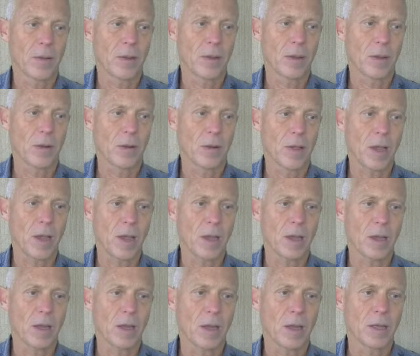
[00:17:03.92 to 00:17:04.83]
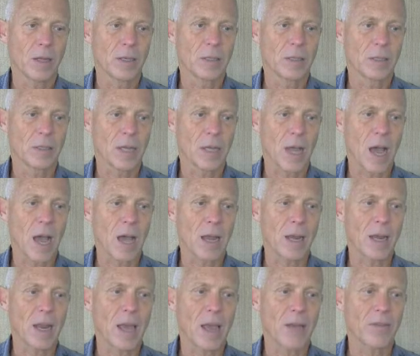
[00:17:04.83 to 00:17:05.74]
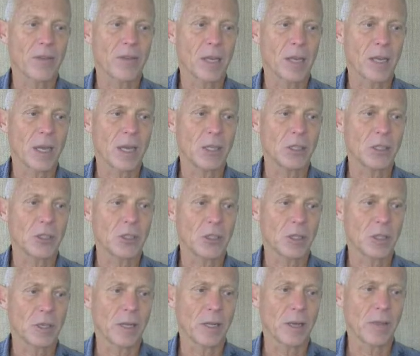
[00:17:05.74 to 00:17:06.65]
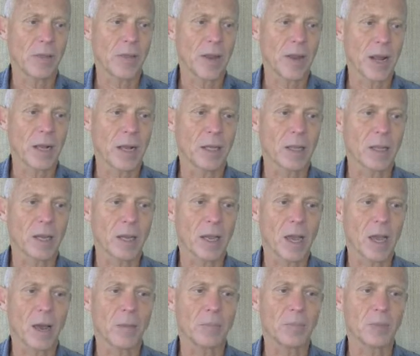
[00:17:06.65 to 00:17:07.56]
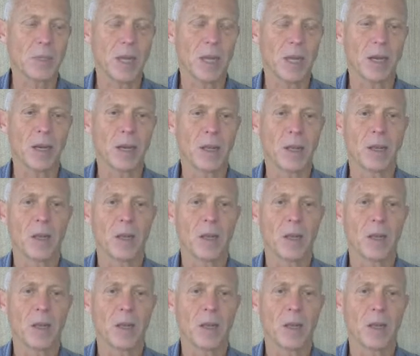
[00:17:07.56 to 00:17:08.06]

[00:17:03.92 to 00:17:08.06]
okay, dot navigation, and then I click Update,